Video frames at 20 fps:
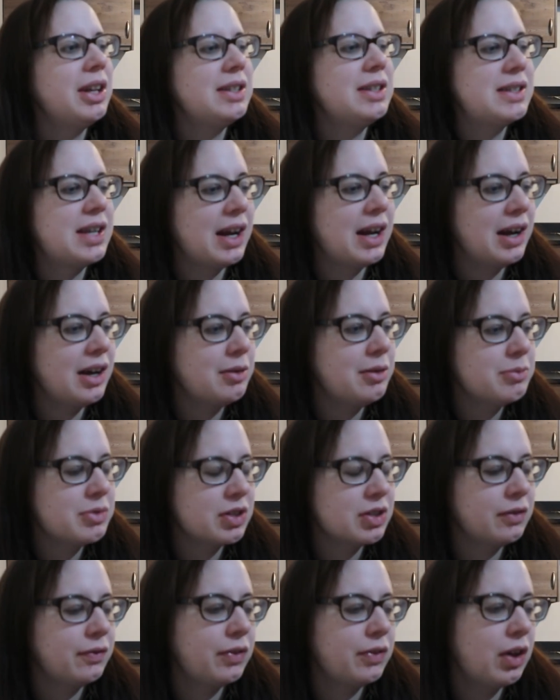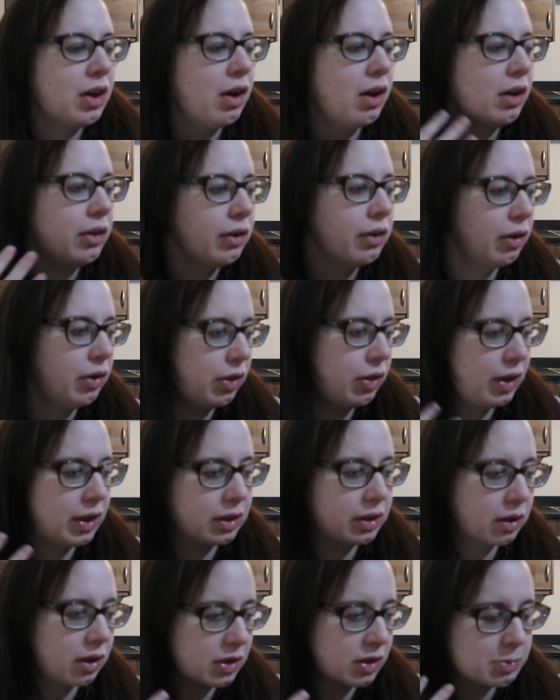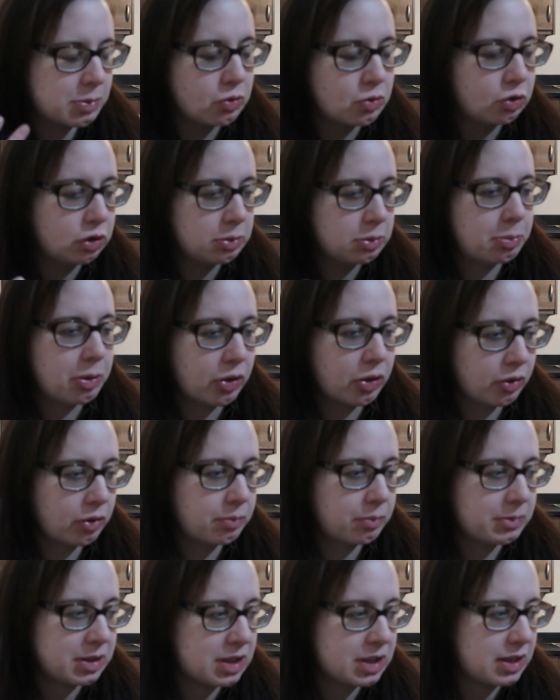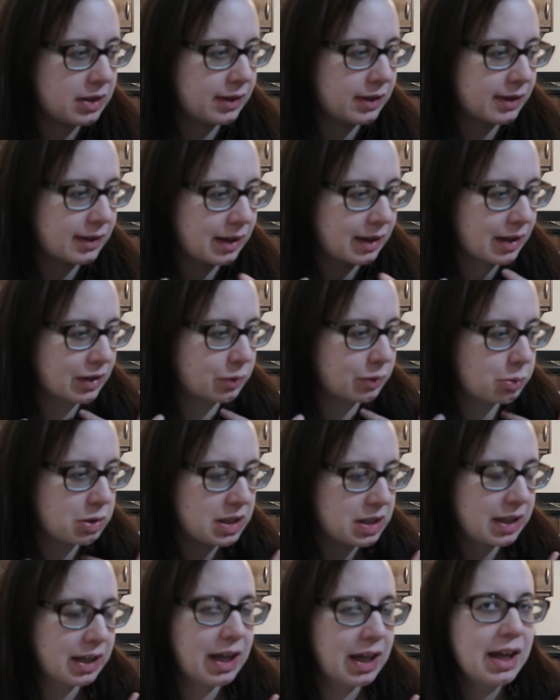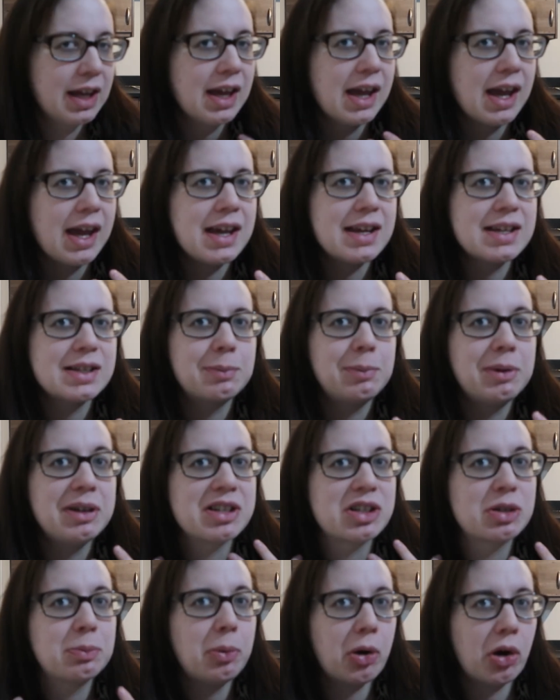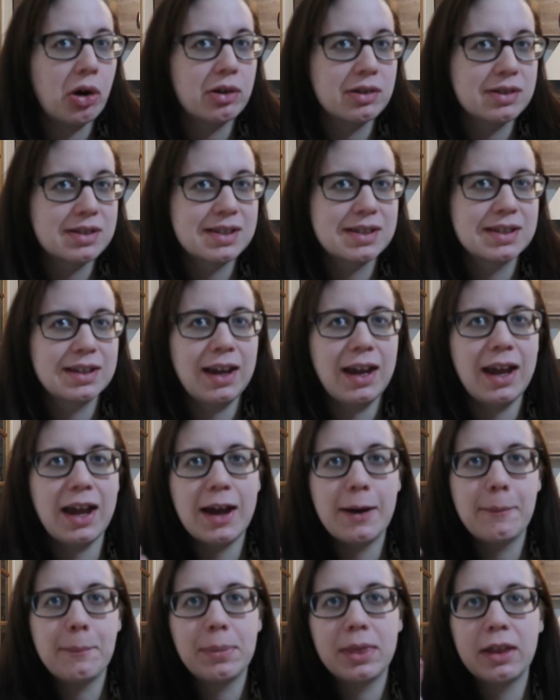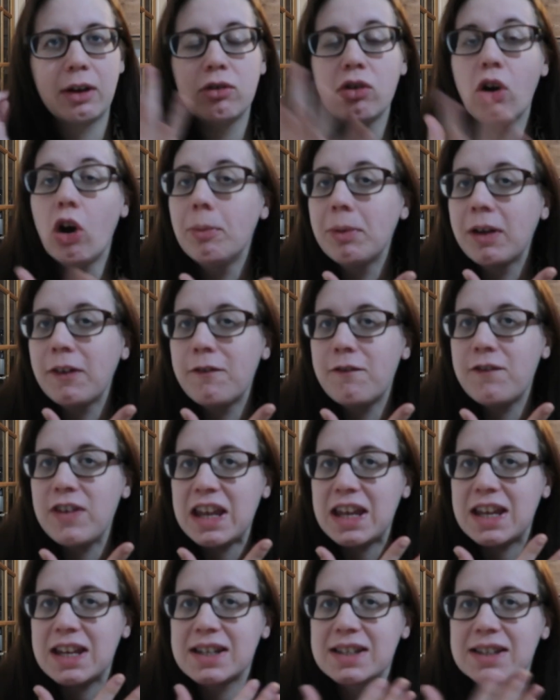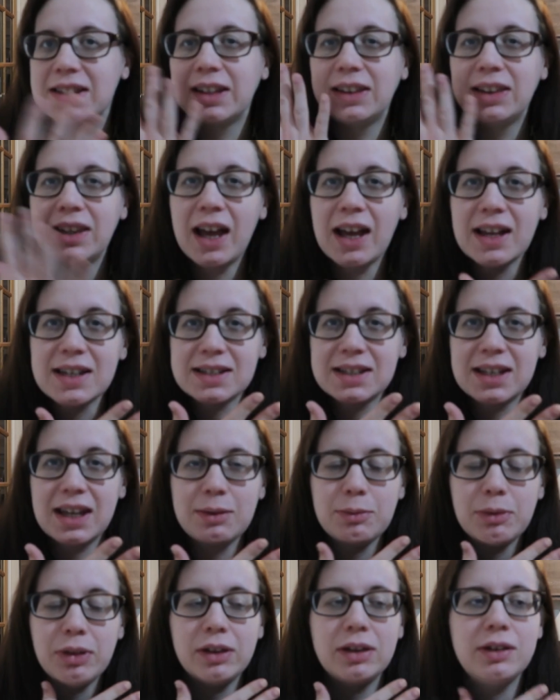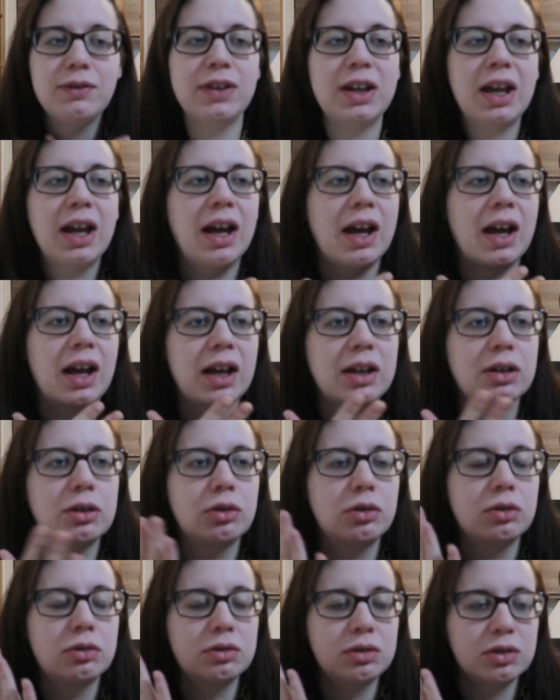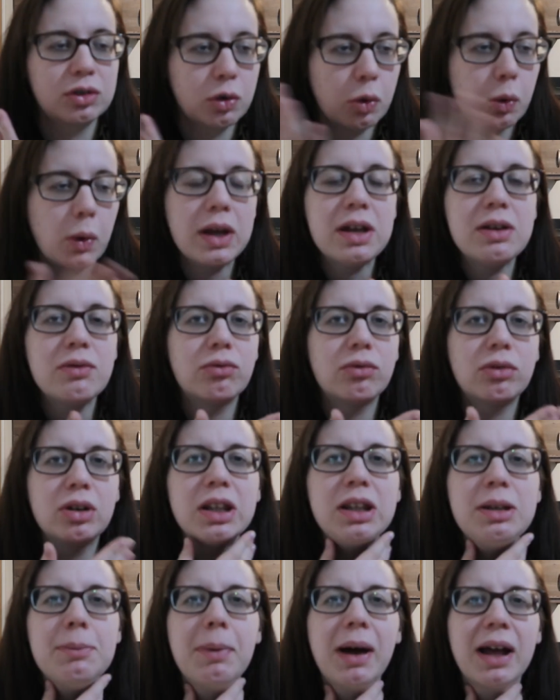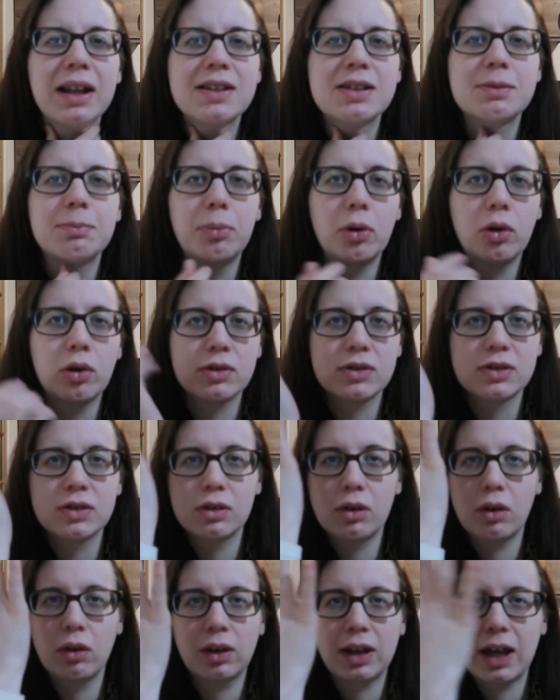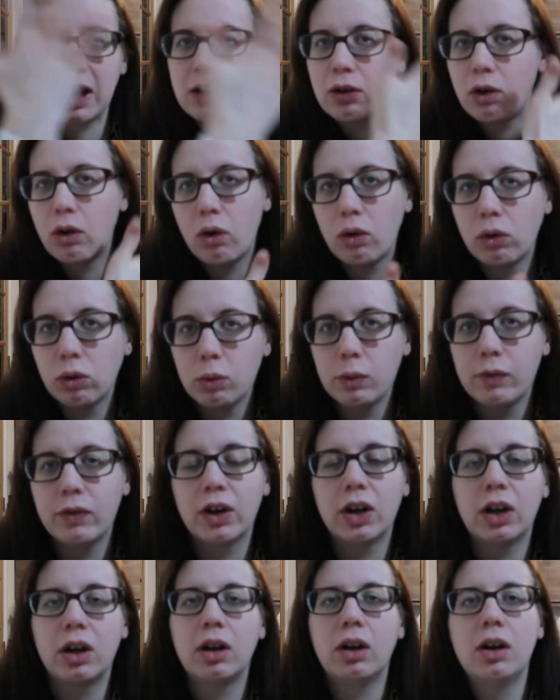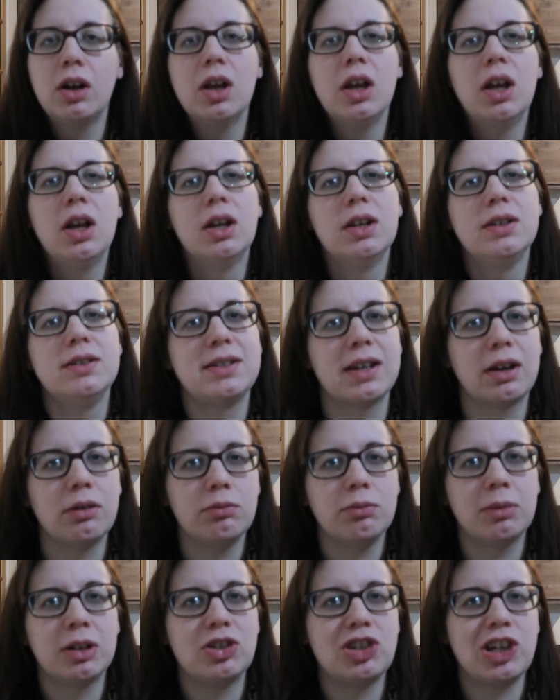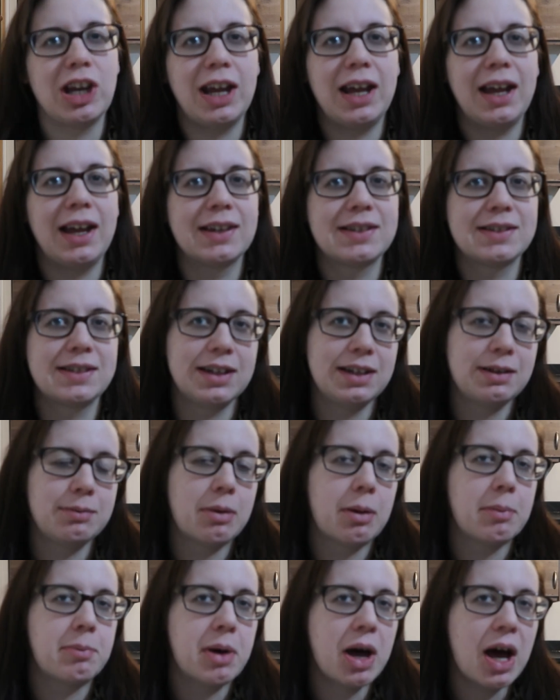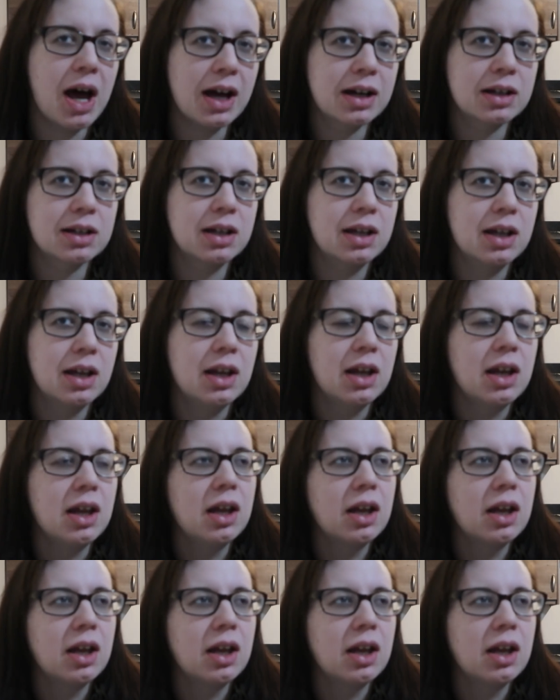In terms of the other thing that has been really bothering me this last week has been spots. Now, not on my face. The last time with Olivia, I quite really bad spots kind of all over, down my chest and in my back.